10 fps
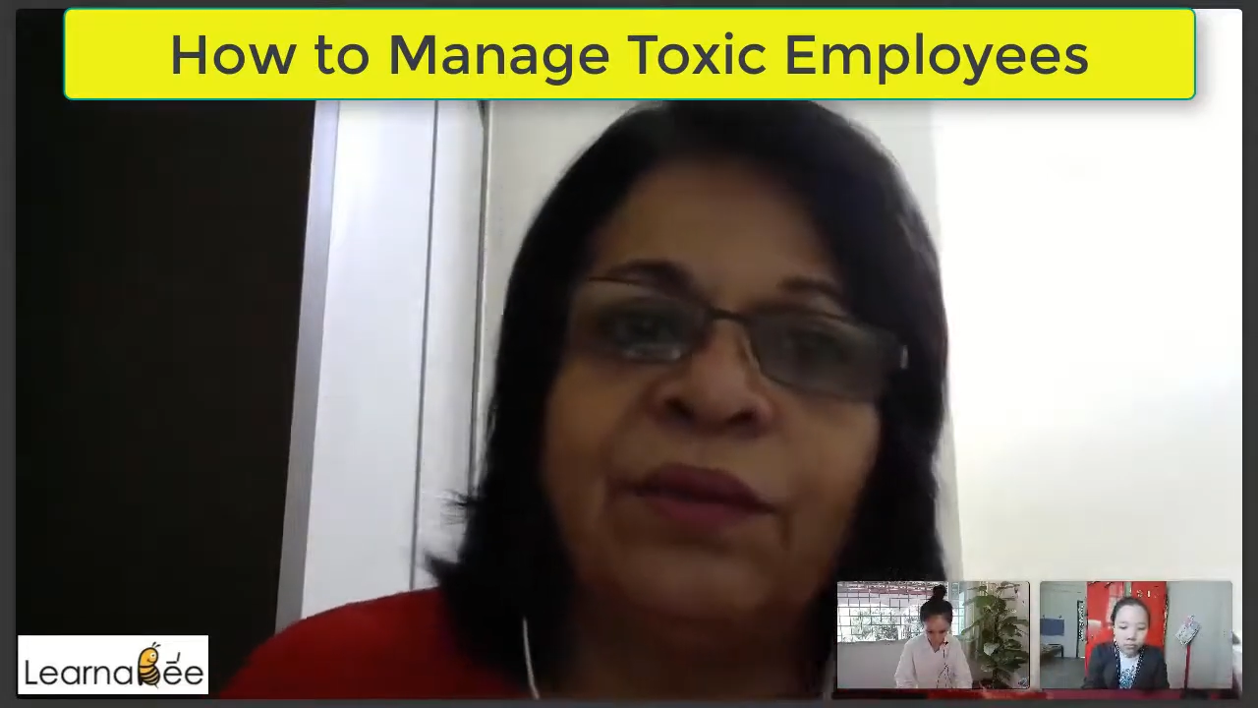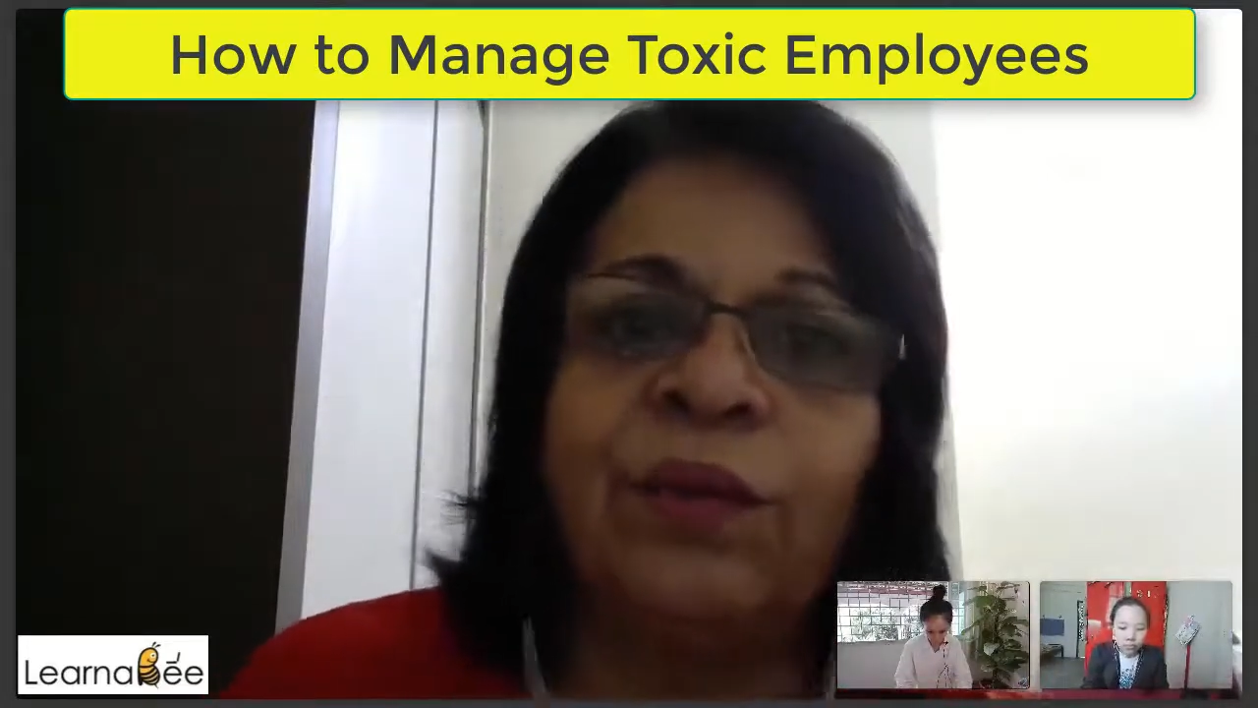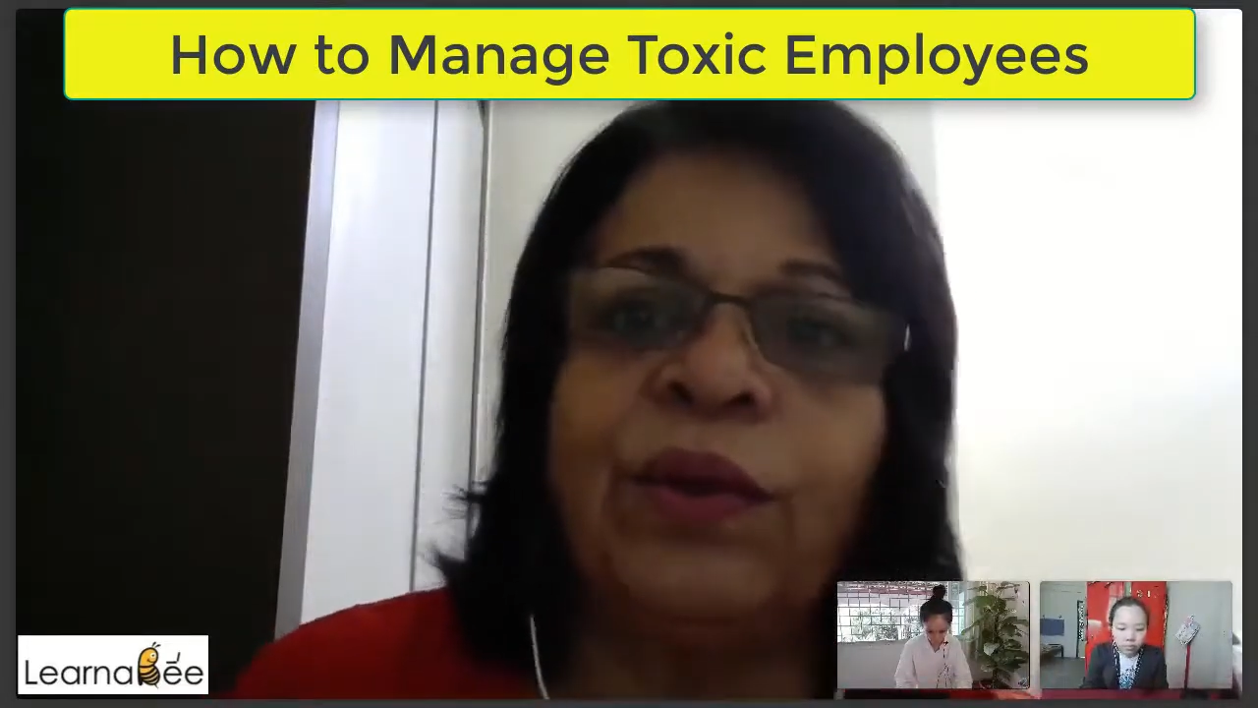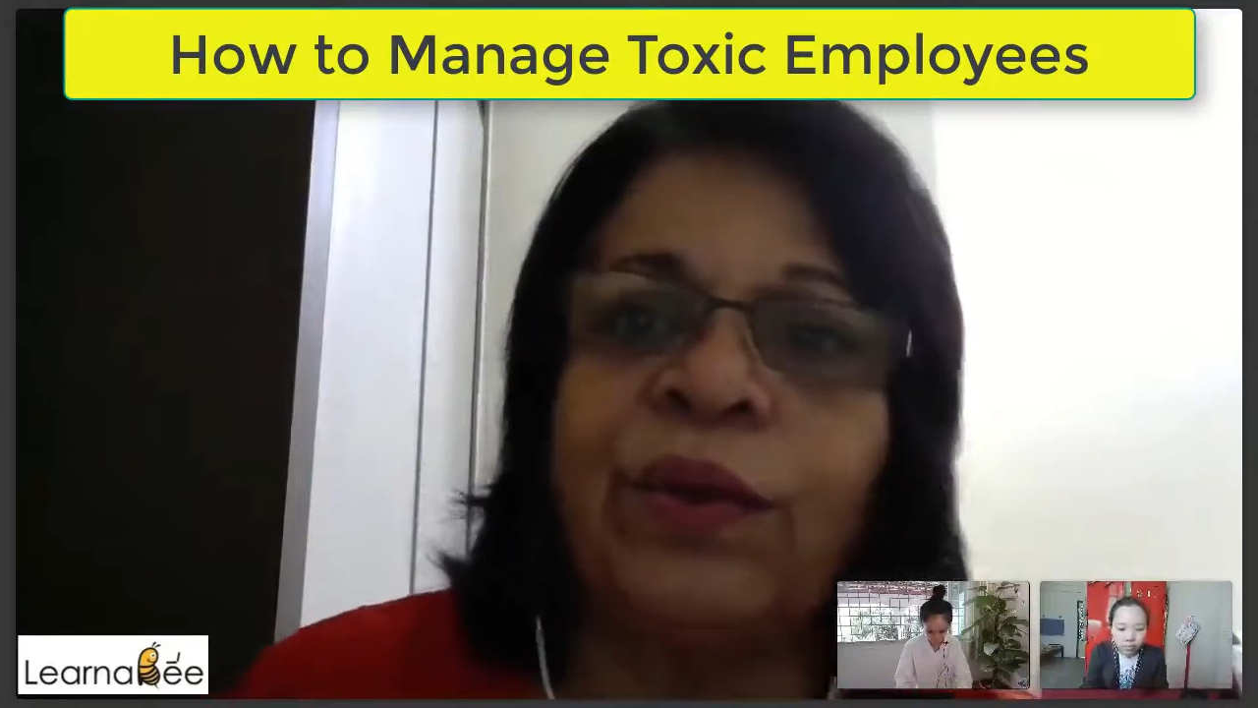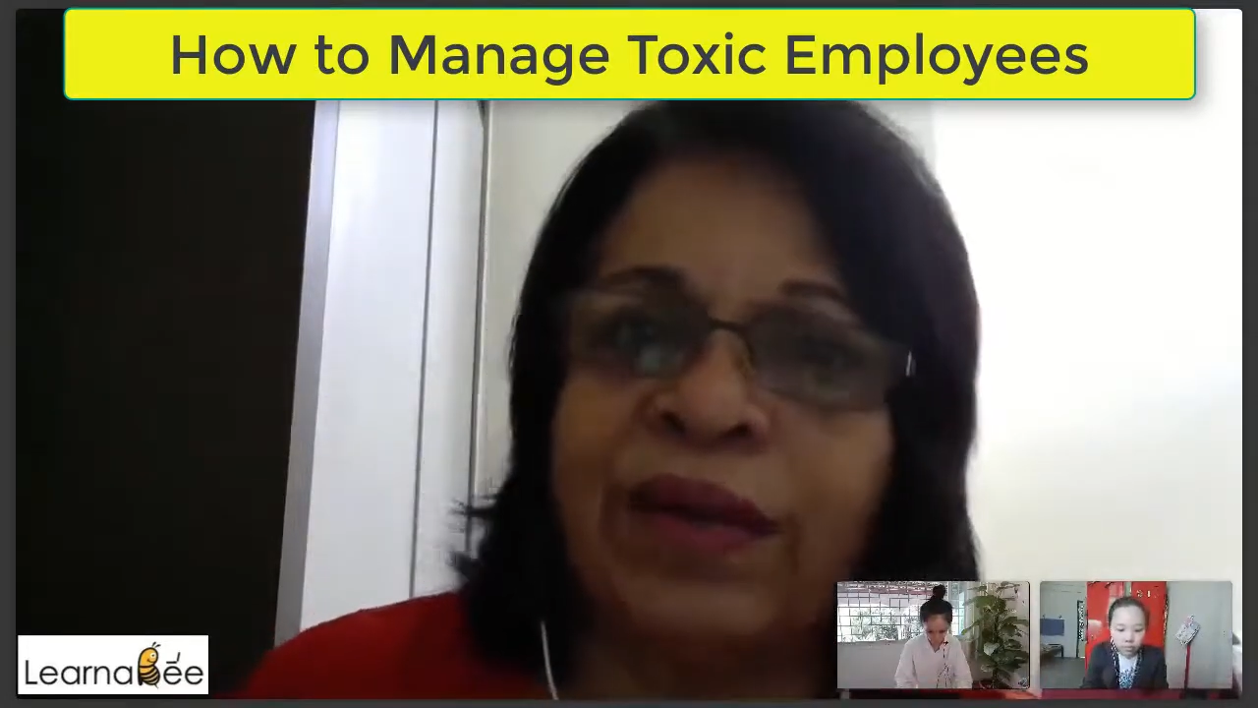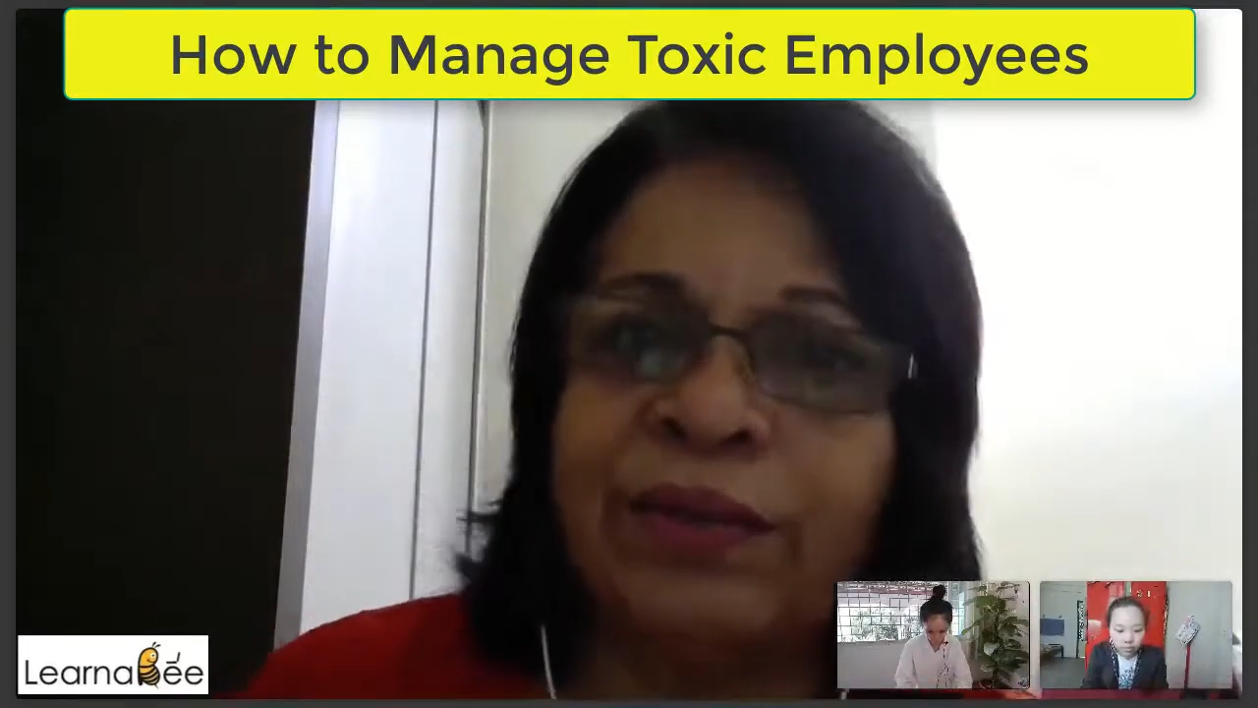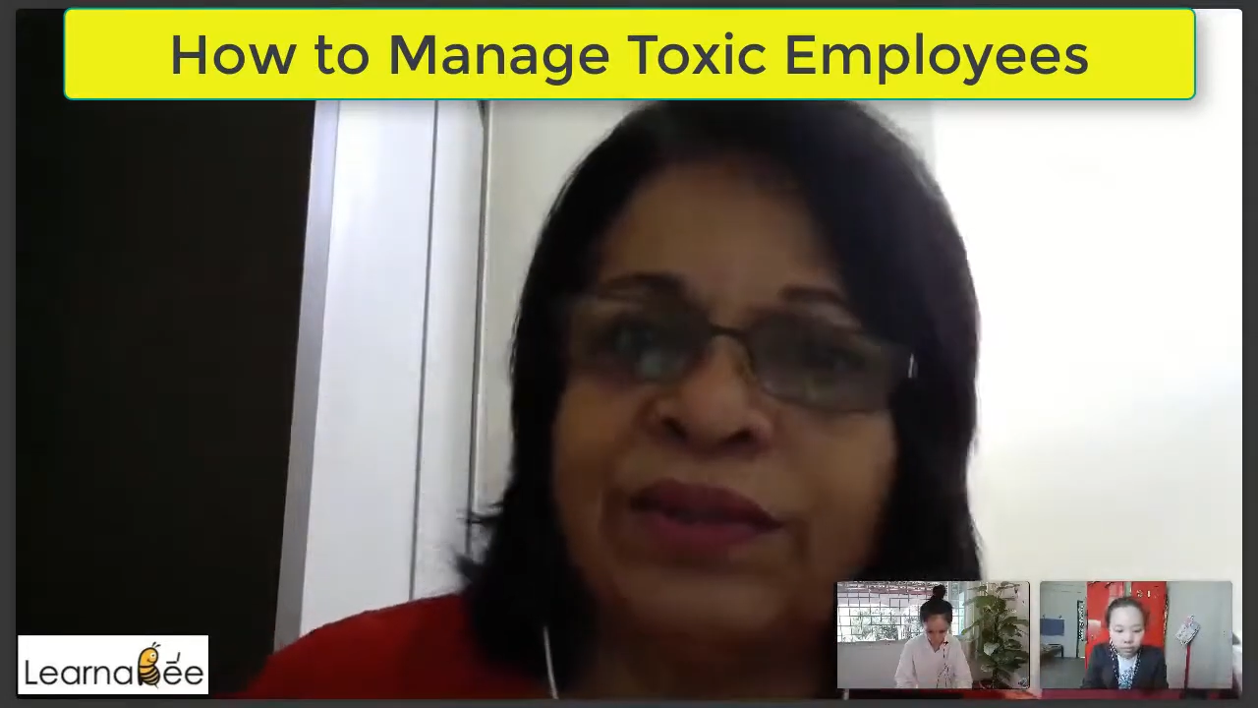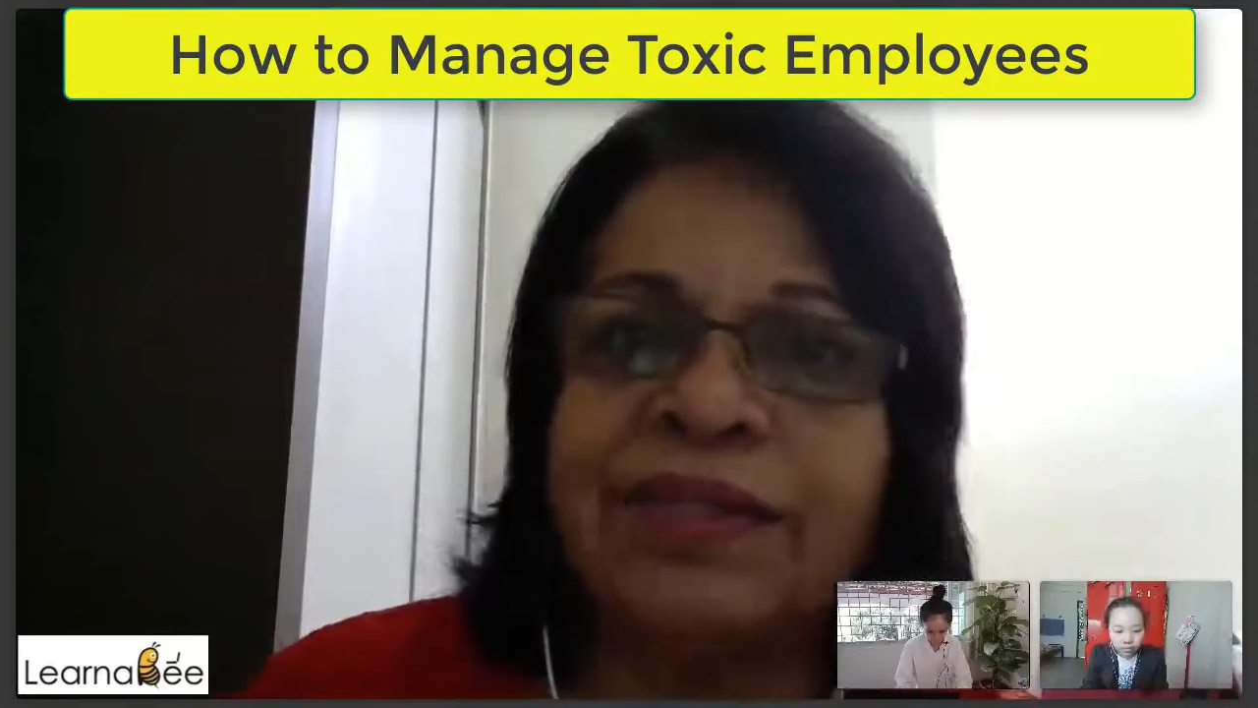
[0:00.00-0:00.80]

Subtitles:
Well, what I would